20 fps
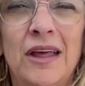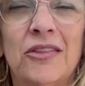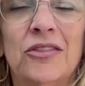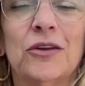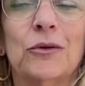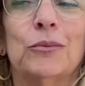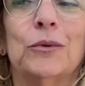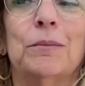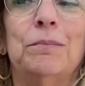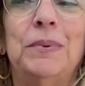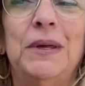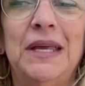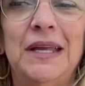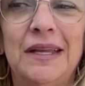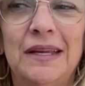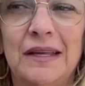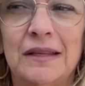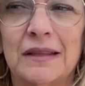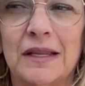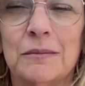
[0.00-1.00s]
They're
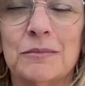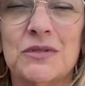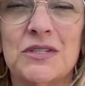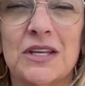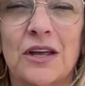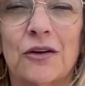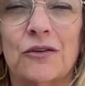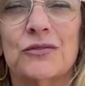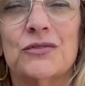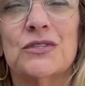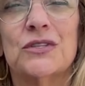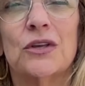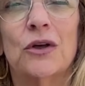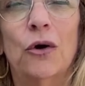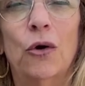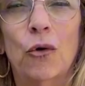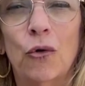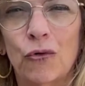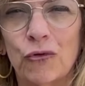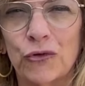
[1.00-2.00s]
repeating themselves
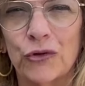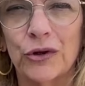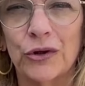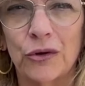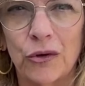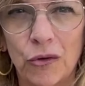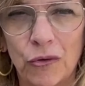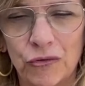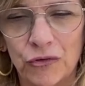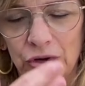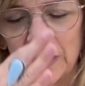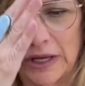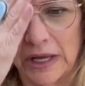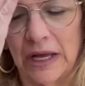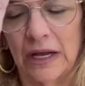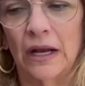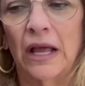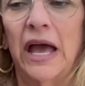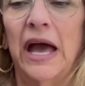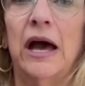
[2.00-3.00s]
over and over again.
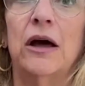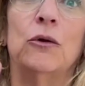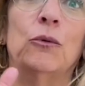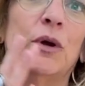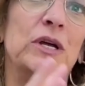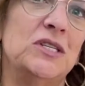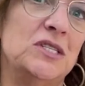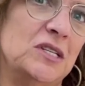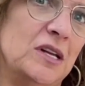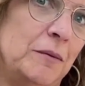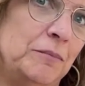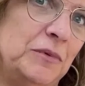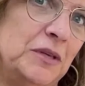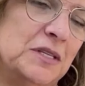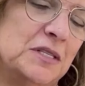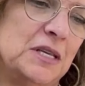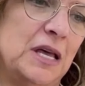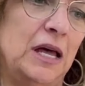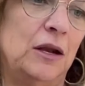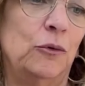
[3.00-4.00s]
How do I stop
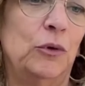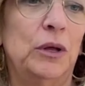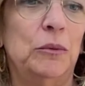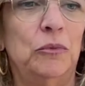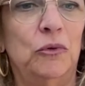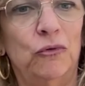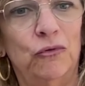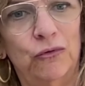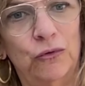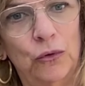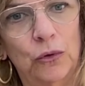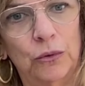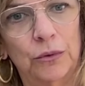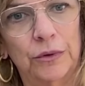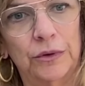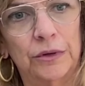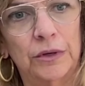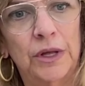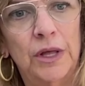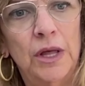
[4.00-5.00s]
this? How do I move forward?